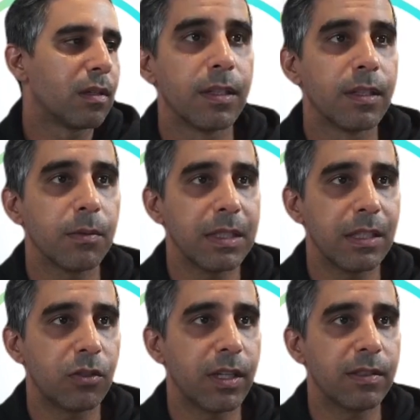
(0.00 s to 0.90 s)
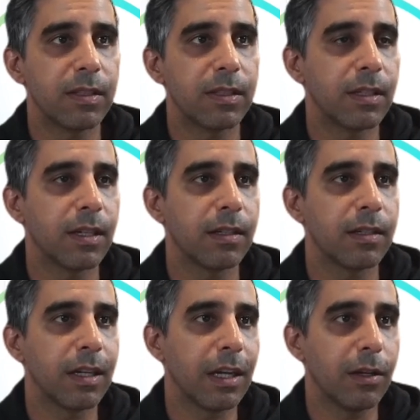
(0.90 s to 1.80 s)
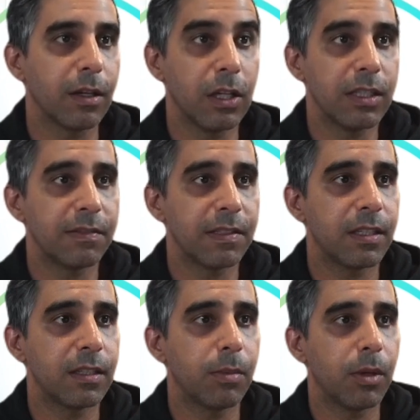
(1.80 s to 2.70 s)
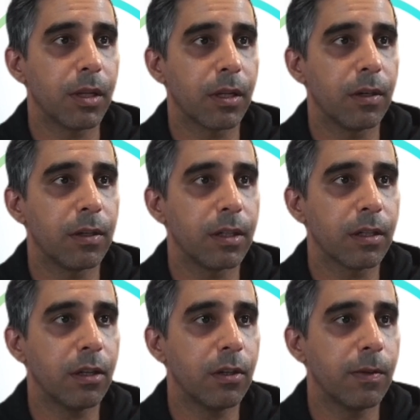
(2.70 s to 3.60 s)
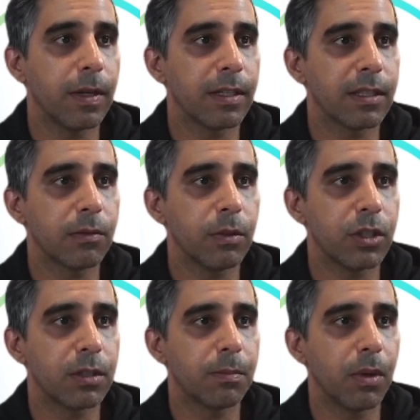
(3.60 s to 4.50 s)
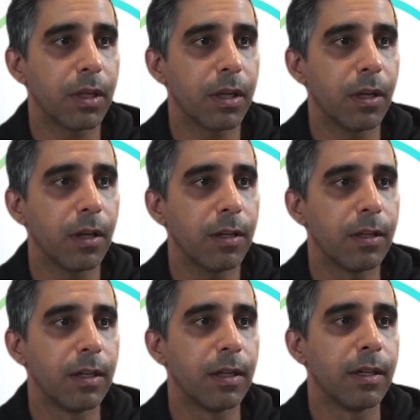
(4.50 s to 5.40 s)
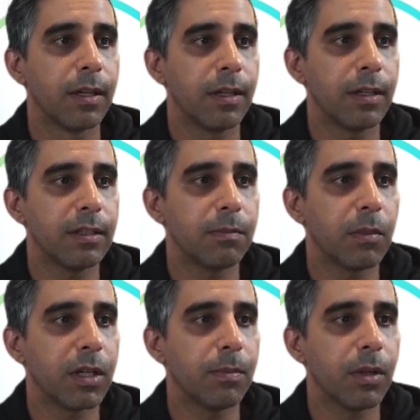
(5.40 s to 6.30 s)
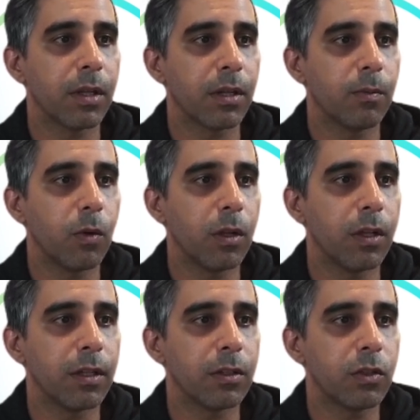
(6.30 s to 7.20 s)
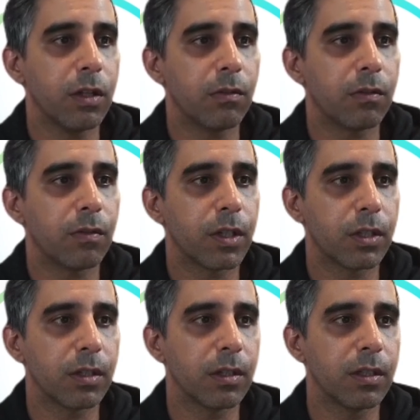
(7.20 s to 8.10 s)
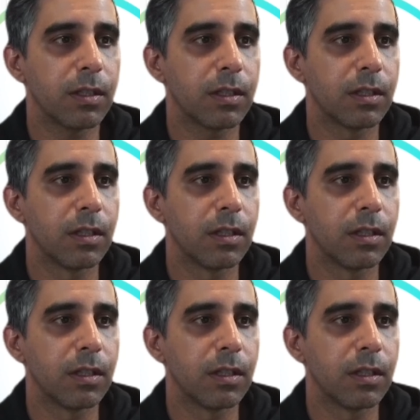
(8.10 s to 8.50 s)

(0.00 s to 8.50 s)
So once the transfer is done, because I've sent it to Polygon, I'll go and I'll switch it to Polygon. Here's my Polygon wallet. I'll try to refresh the list.